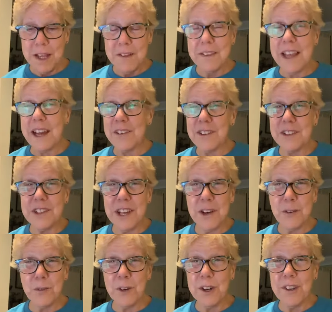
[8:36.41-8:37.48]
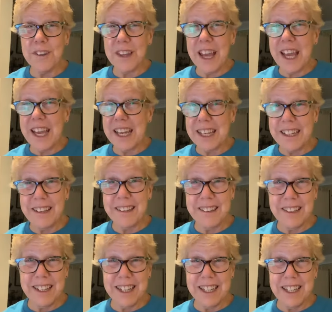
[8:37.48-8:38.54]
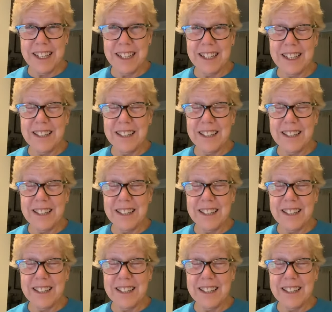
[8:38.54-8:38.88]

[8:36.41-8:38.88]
now they're not worth anything.